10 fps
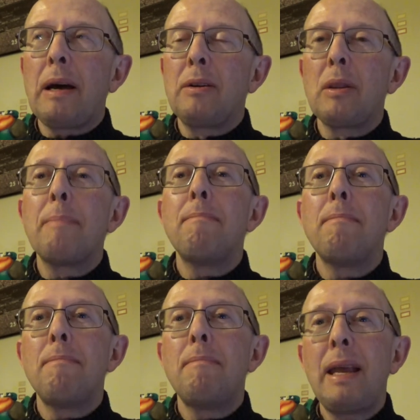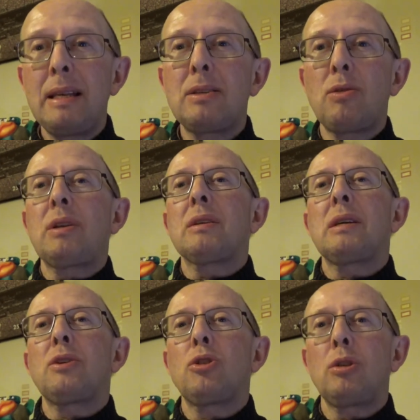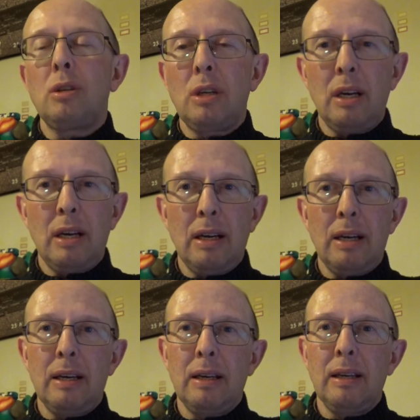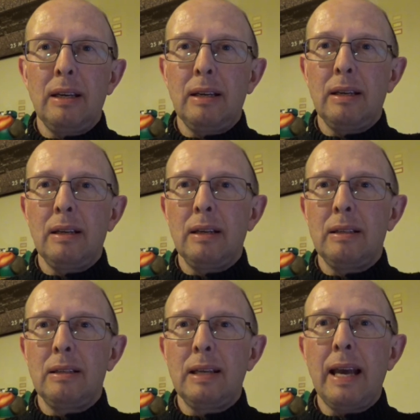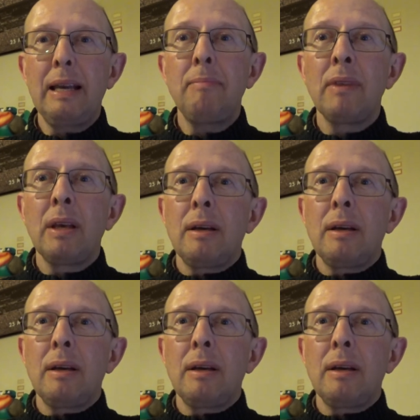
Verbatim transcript: another mentoring session uh, today.